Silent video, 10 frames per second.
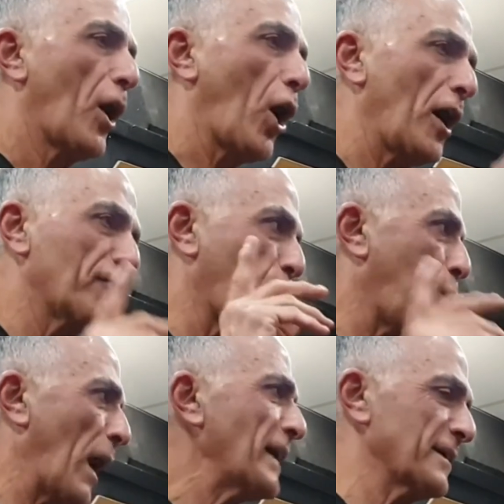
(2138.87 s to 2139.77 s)
I have
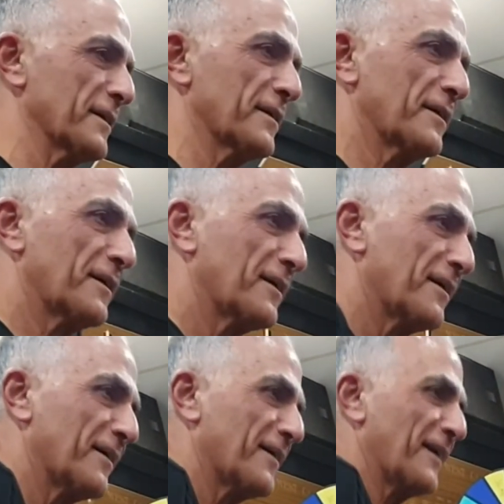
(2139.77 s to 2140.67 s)
waited
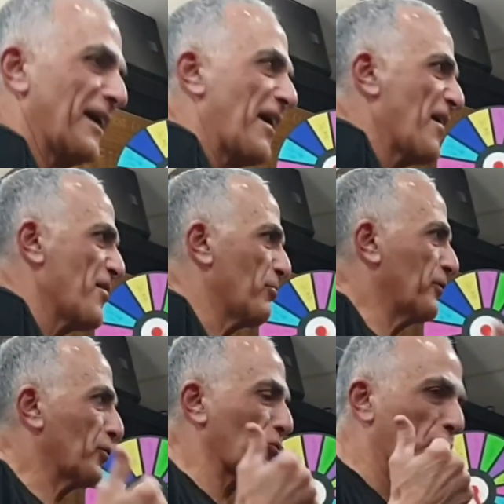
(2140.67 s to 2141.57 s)

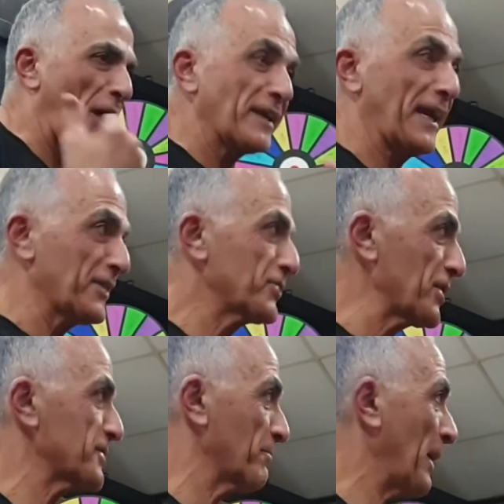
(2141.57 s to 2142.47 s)
with great
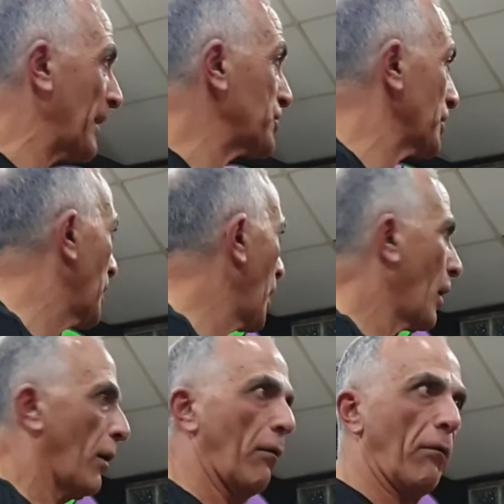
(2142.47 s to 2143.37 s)
anticipation.
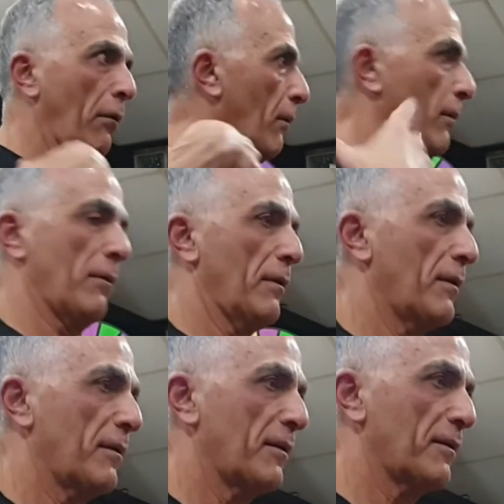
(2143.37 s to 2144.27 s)

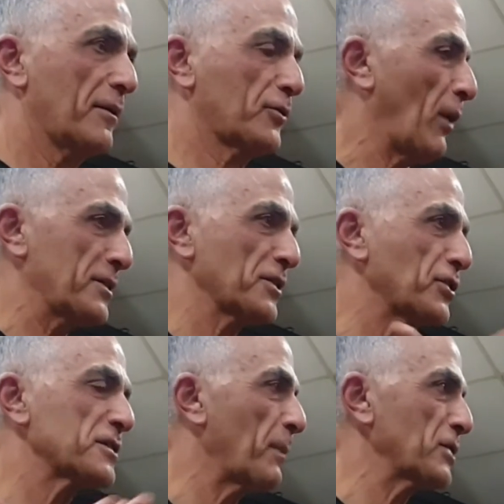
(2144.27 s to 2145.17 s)
The greatest
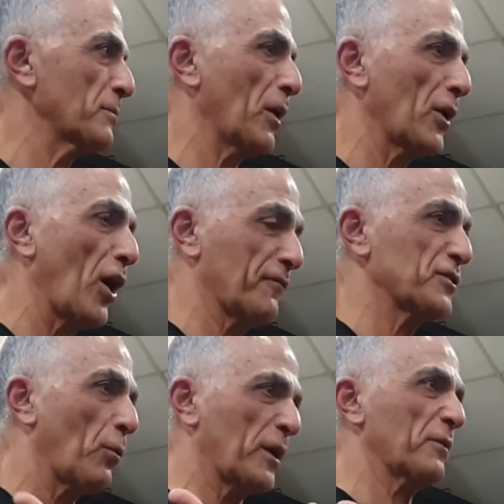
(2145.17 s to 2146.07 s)
anticipation of my life is I
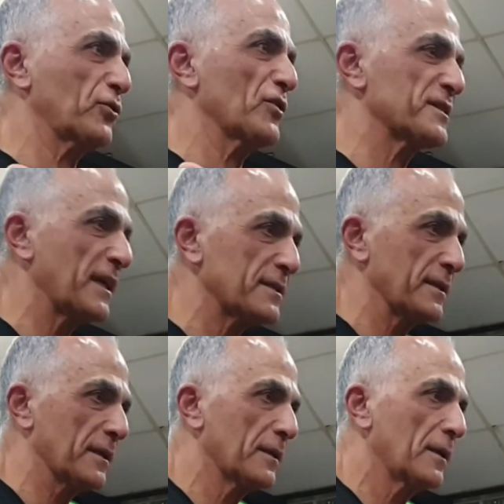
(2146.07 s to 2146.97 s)
wanted to turn
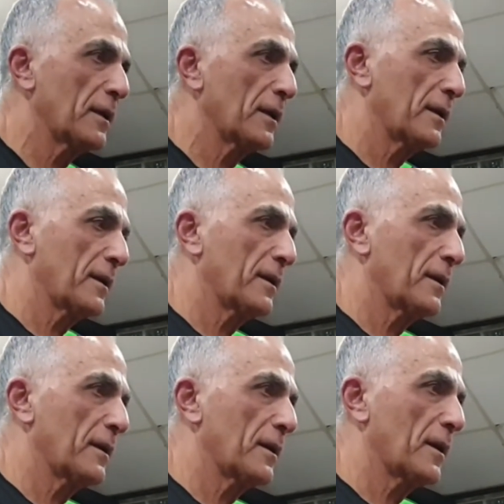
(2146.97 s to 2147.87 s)
60.
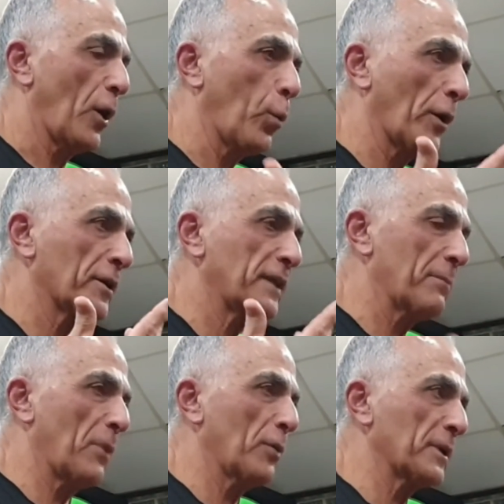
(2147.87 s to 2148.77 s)
I wanted that
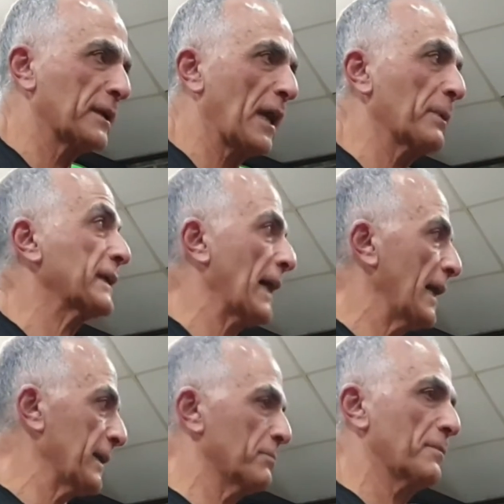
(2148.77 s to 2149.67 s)
moment to come. It
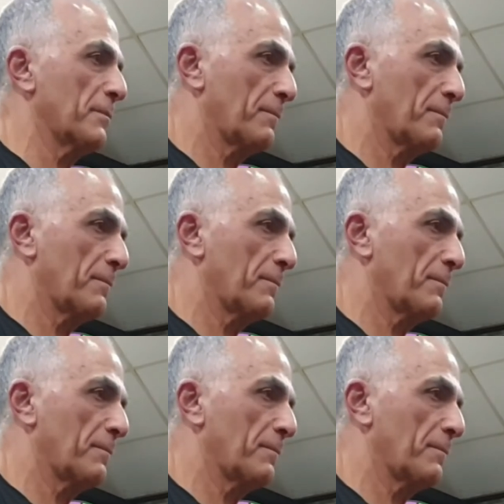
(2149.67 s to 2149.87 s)
came.